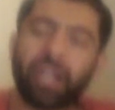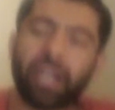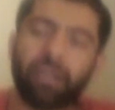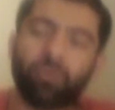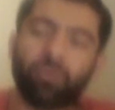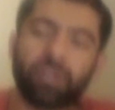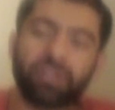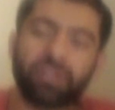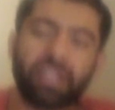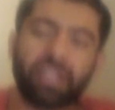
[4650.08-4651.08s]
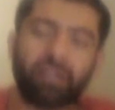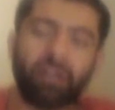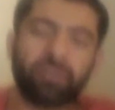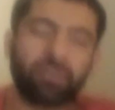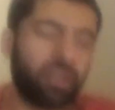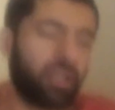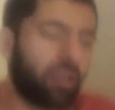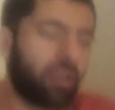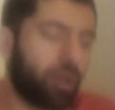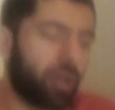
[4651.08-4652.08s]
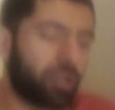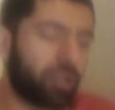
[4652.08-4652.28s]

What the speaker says: that I had once that I can't. Well,